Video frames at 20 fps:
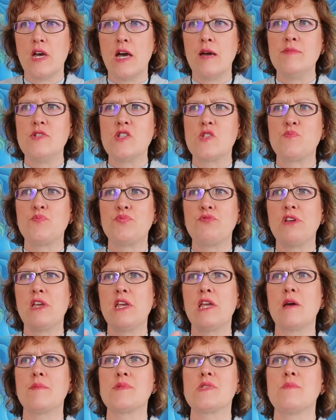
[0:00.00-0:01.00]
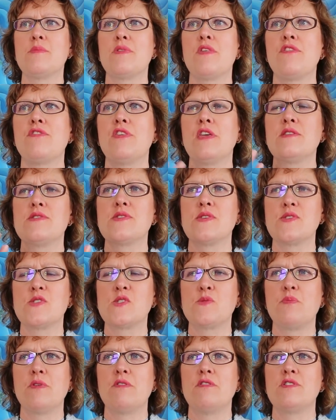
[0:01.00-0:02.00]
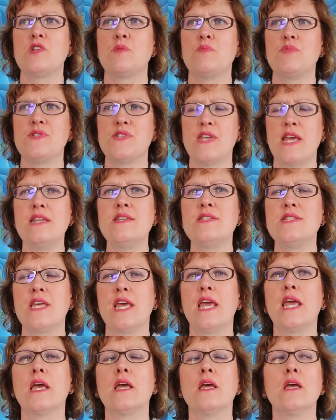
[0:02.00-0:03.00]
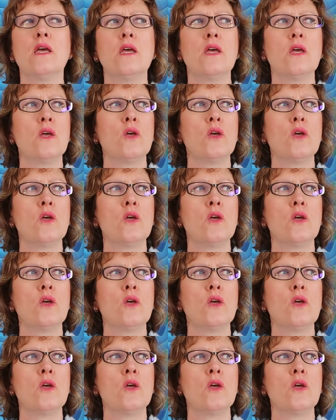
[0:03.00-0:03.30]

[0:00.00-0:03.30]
I'm just bringing up some of the things that Spirit are presenting,